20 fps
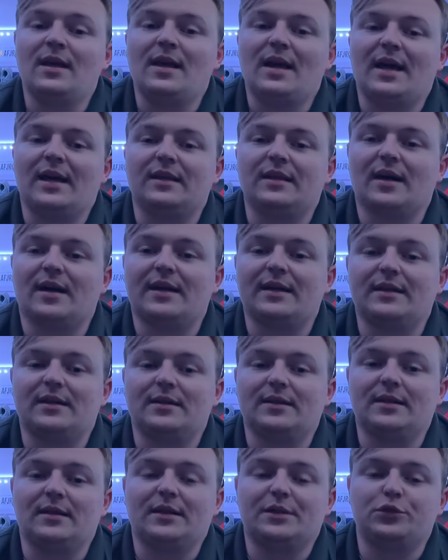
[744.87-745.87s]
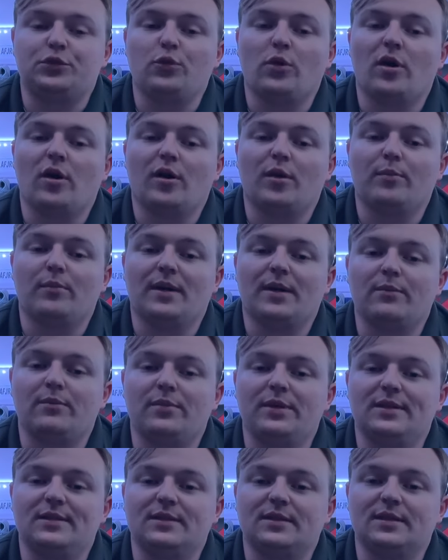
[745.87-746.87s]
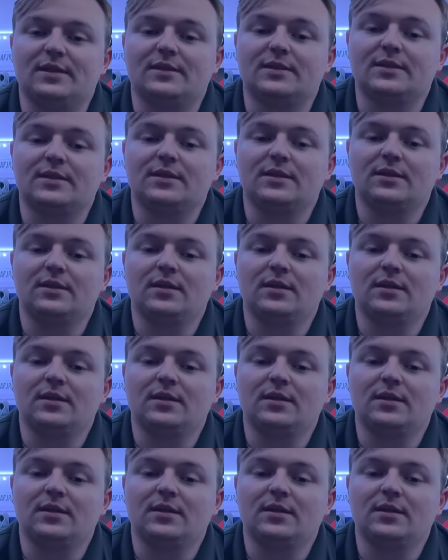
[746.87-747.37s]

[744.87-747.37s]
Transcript: and idly let you harm my business.